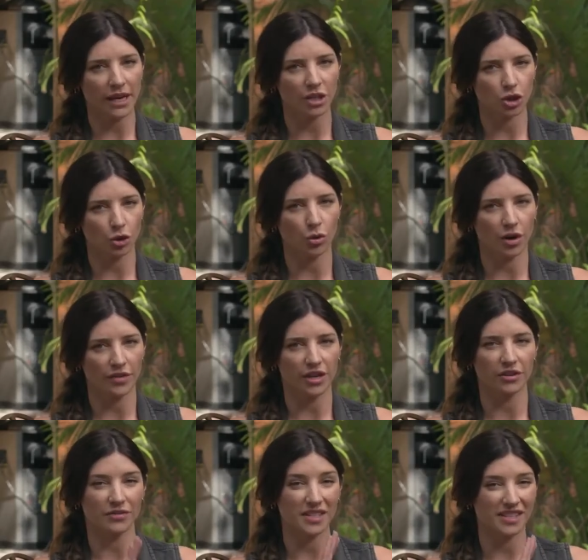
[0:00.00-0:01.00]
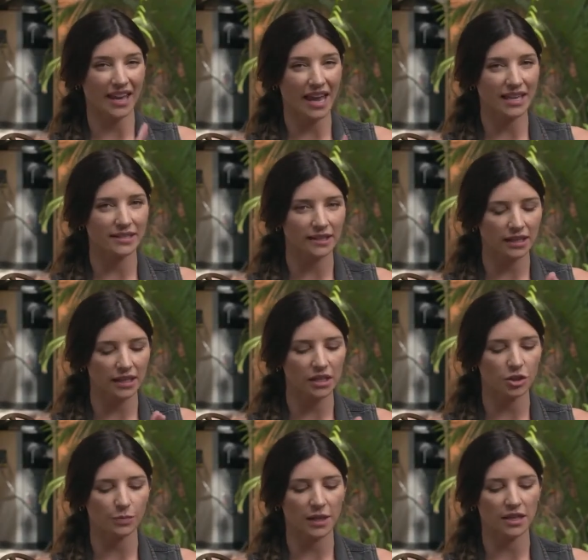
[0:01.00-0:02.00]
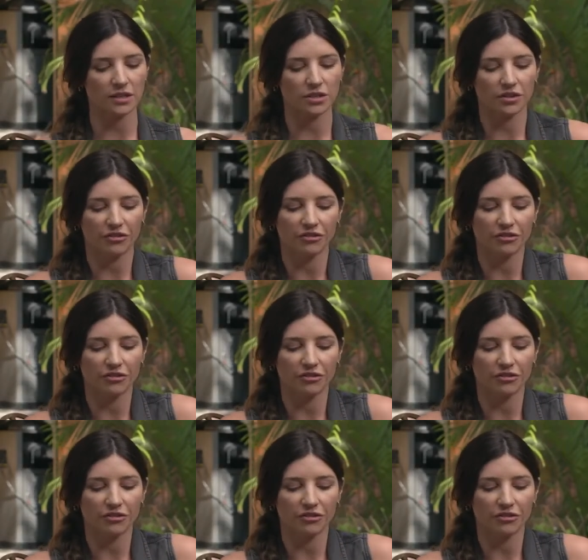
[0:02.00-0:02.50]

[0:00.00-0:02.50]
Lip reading: make sure that you've sanded each piece to